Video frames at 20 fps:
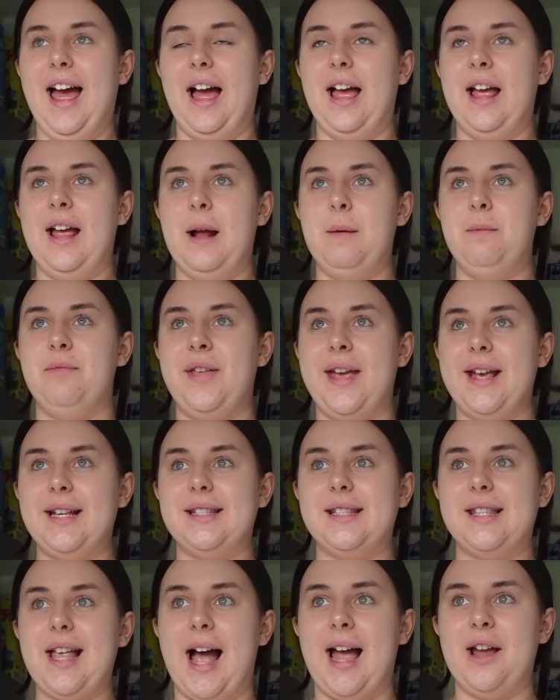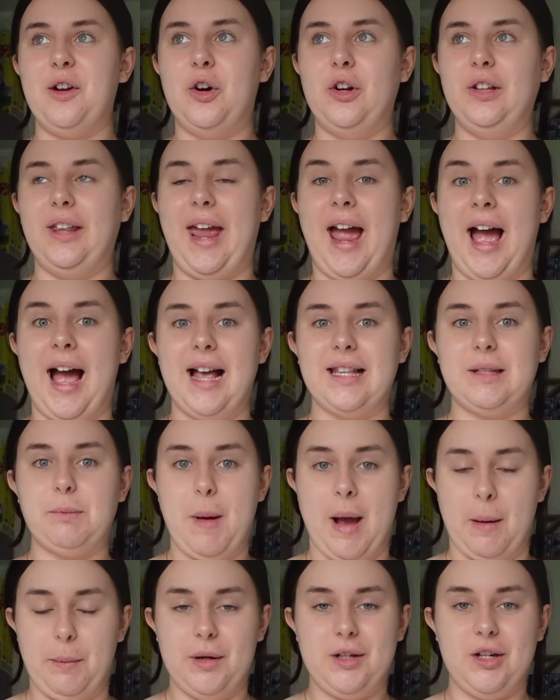This site only has
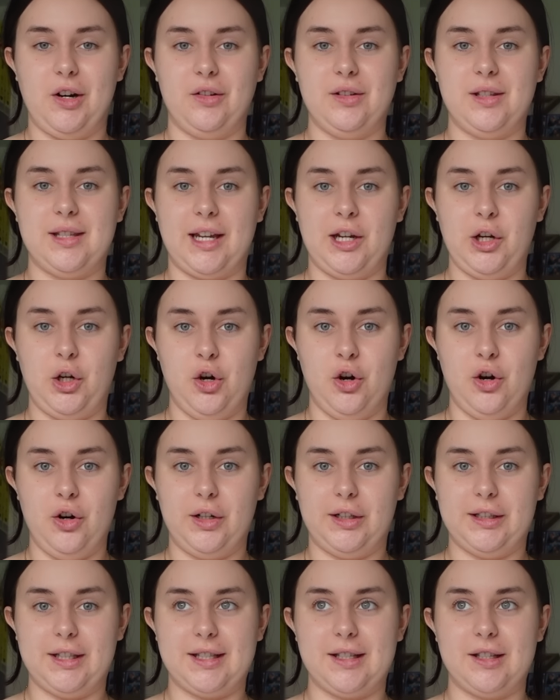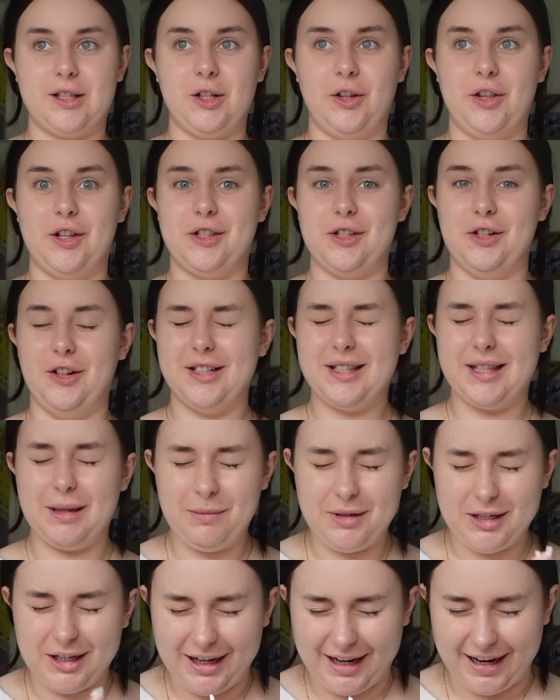Papa John's and Cook's, so there's no
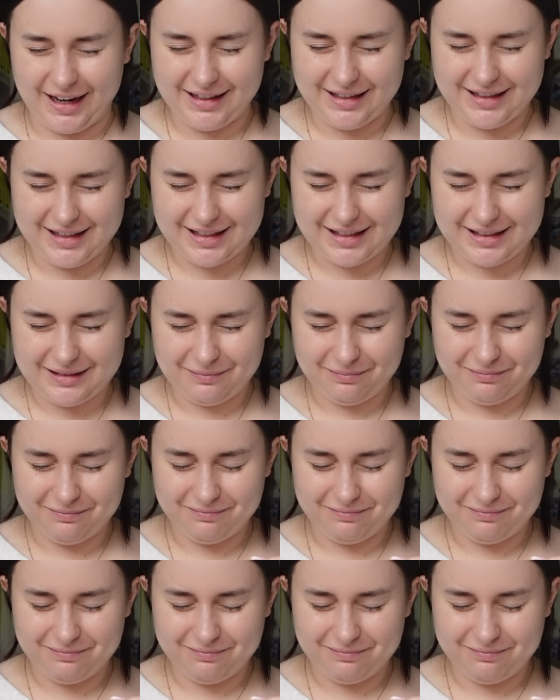Slim Chickens.